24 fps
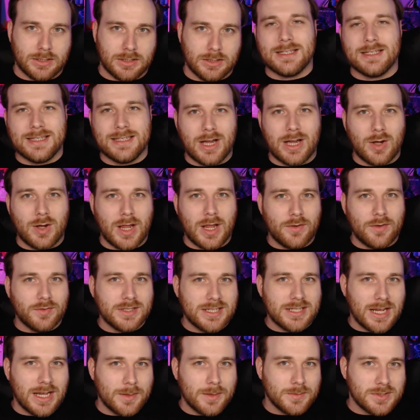Now, every
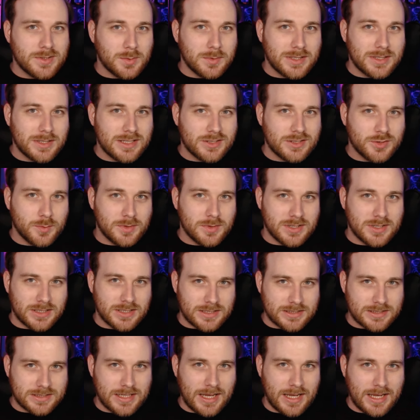time someone hits you with
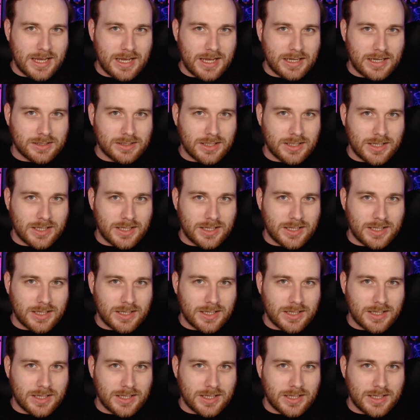an attack,